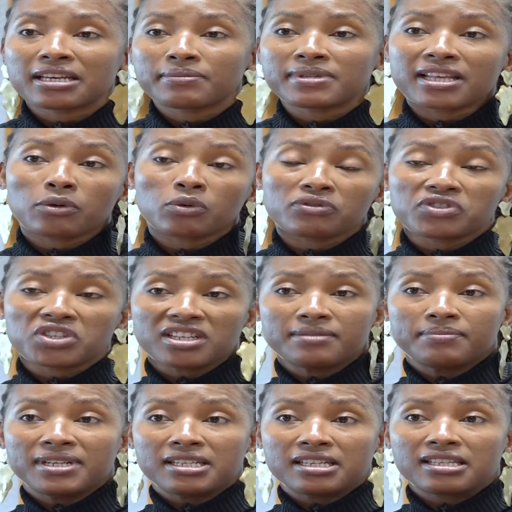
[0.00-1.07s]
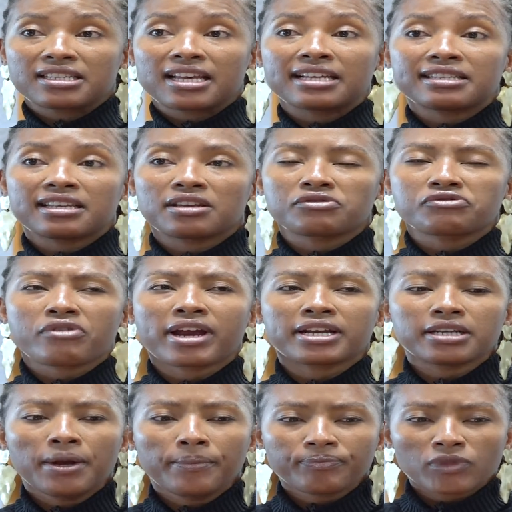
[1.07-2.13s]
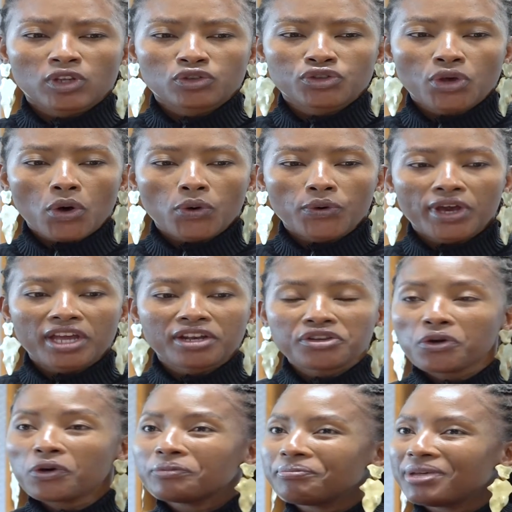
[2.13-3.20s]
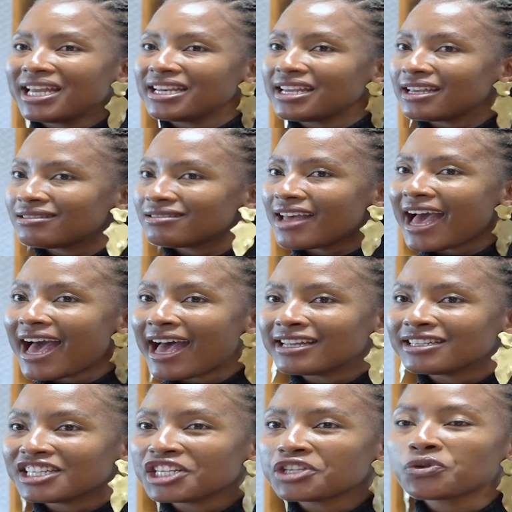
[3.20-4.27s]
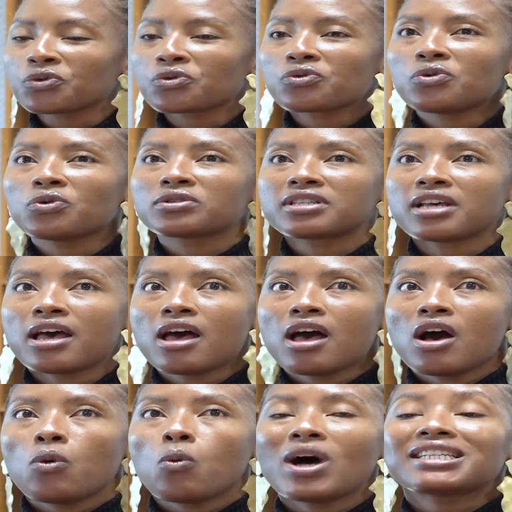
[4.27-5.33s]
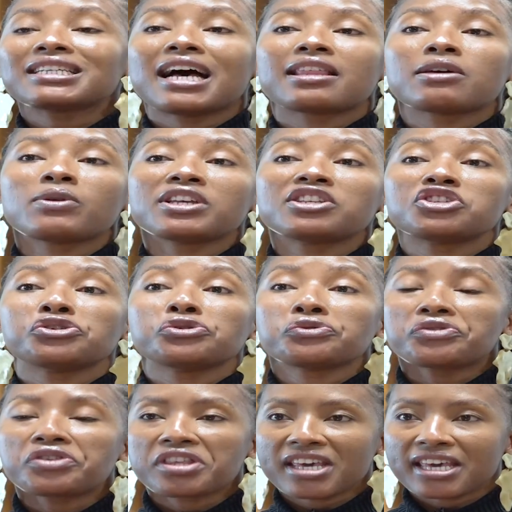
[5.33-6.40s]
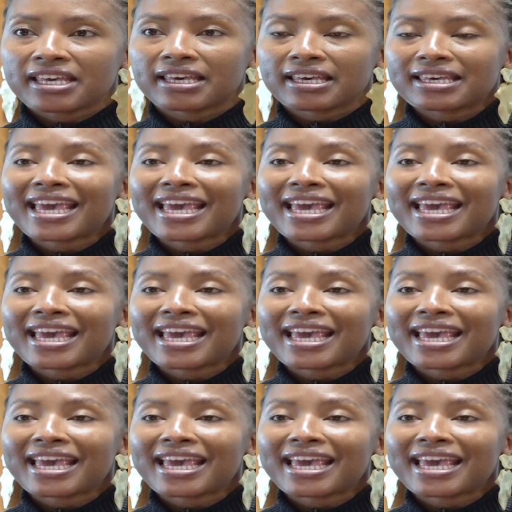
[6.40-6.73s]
tips that we've just been discussing, right? So in your opinion and in your thoughts, what other ways do you think